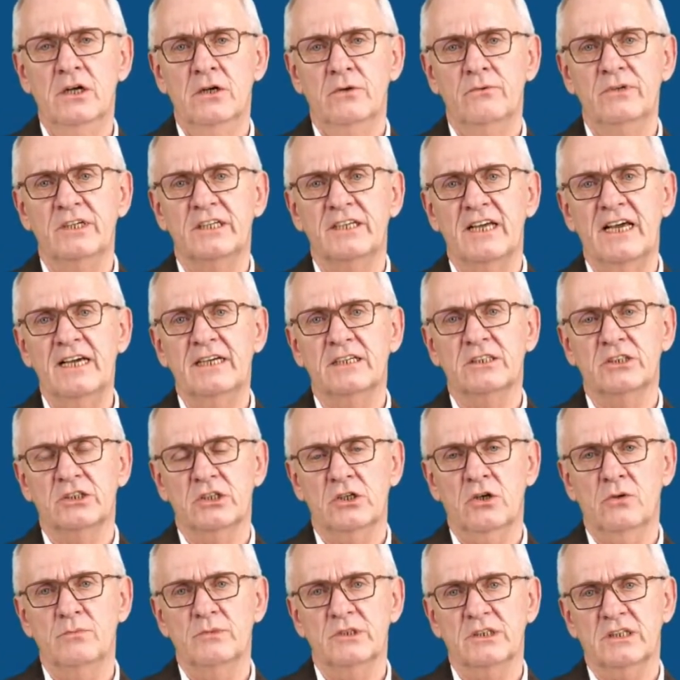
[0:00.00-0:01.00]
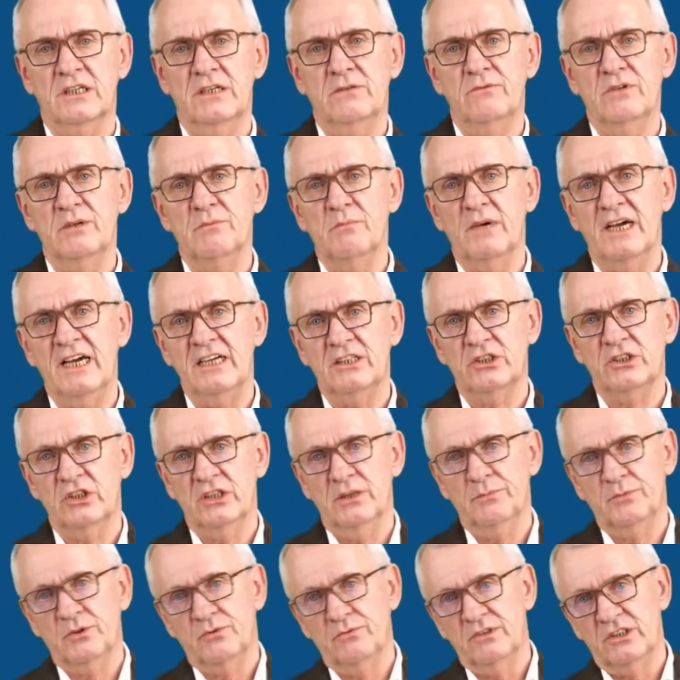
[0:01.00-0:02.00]
We take a geometry, we make
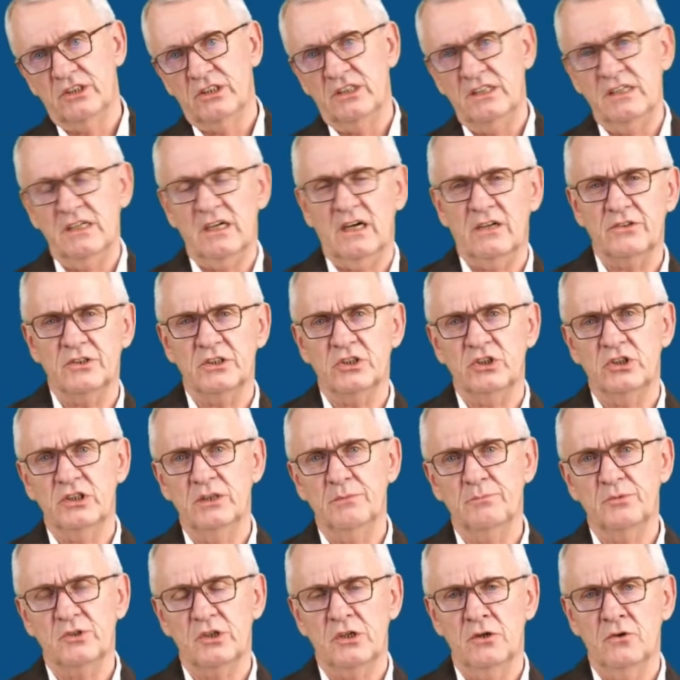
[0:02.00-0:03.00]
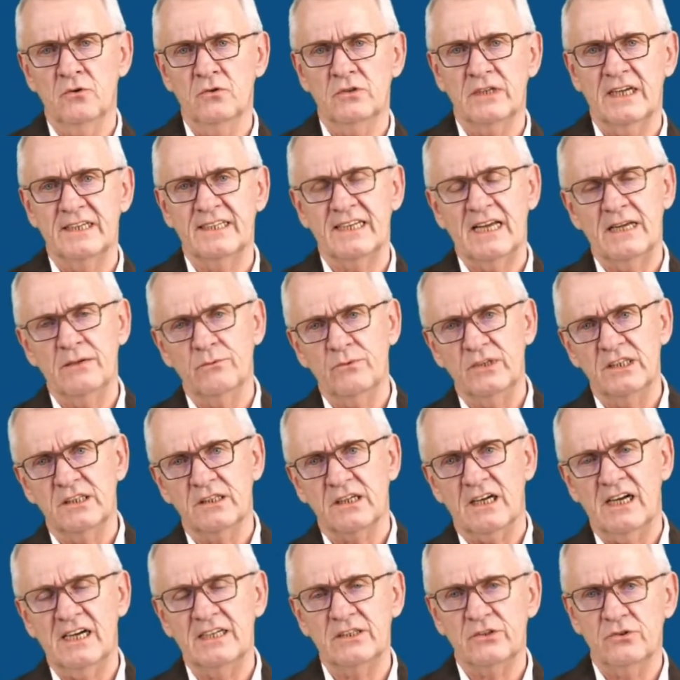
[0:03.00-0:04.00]
ships, we see how the ships look, and then we
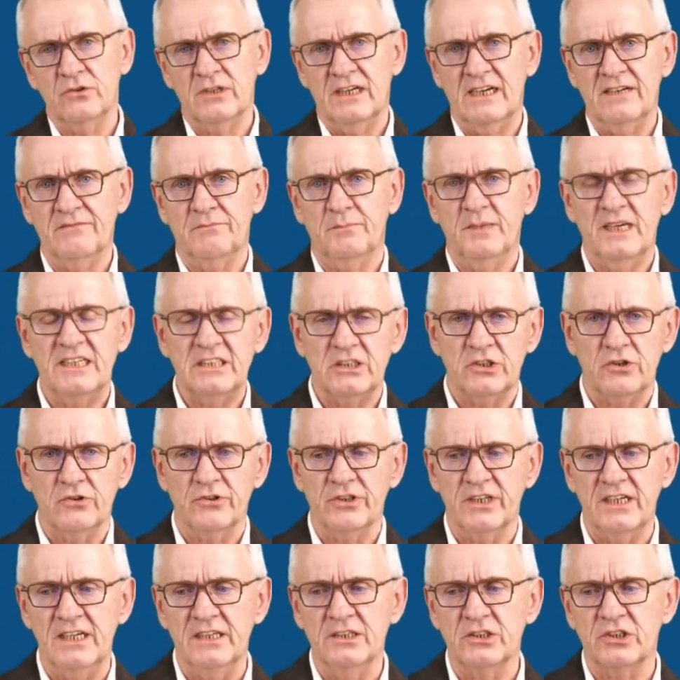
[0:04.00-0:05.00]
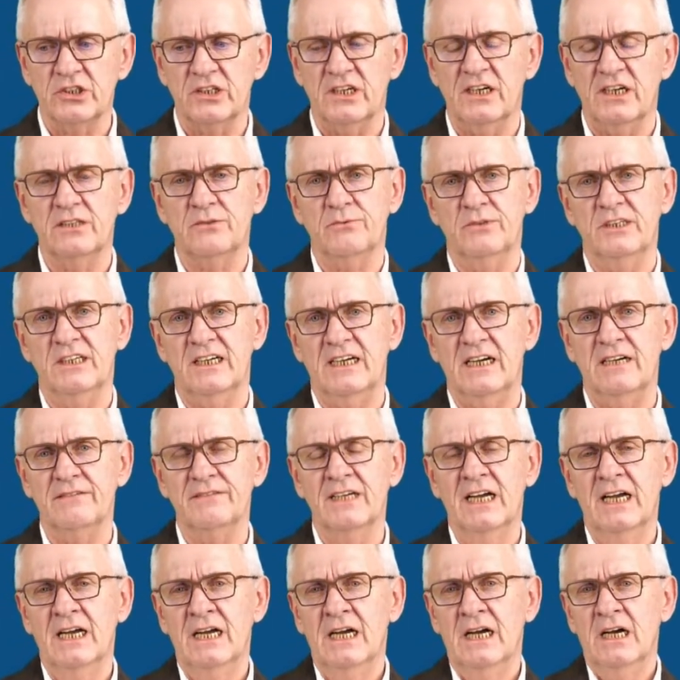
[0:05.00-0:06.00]
try to have, based on the insight we
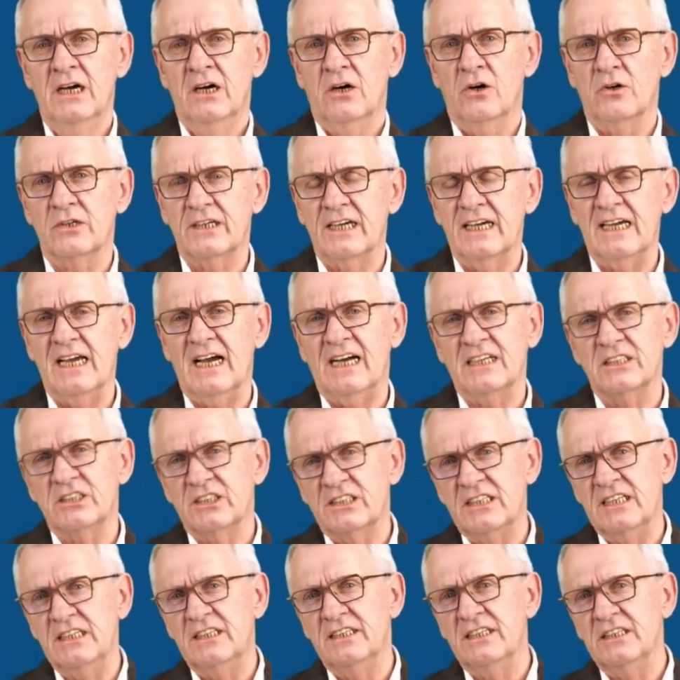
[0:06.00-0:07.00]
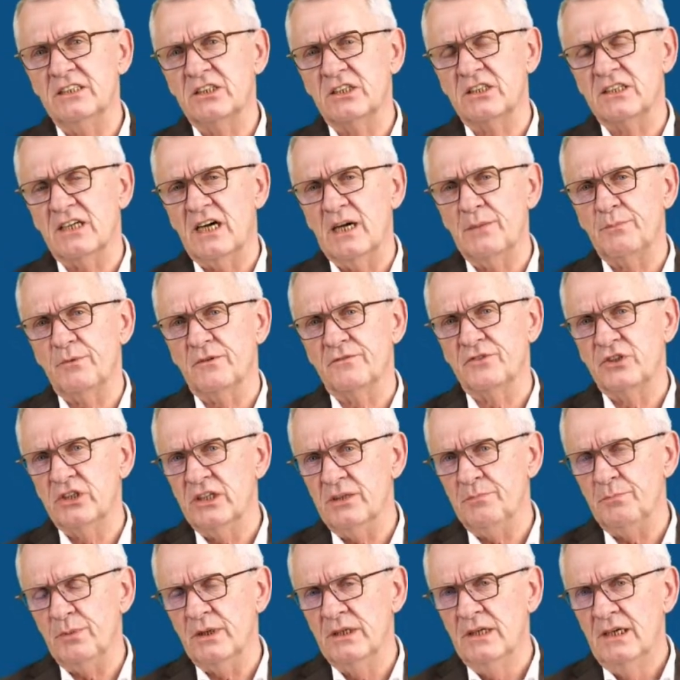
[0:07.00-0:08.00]
have, okay, I see this type of
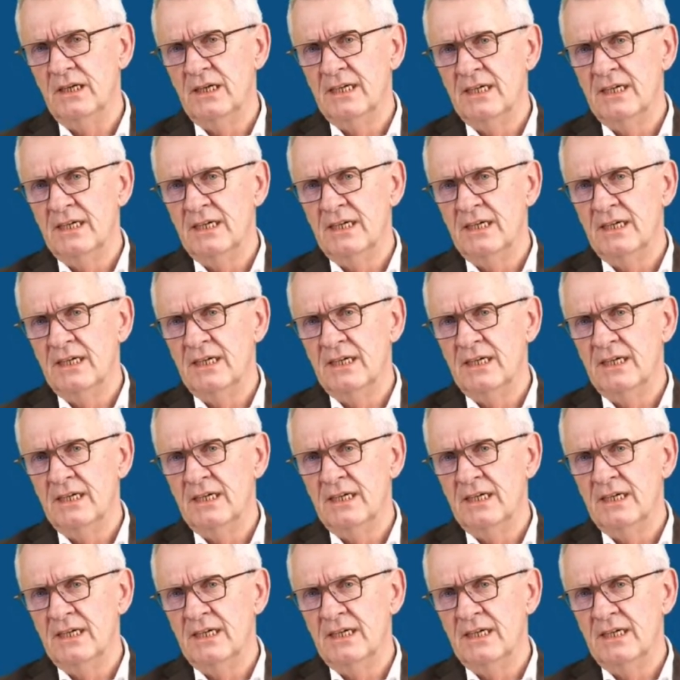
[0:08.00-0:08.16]
ship,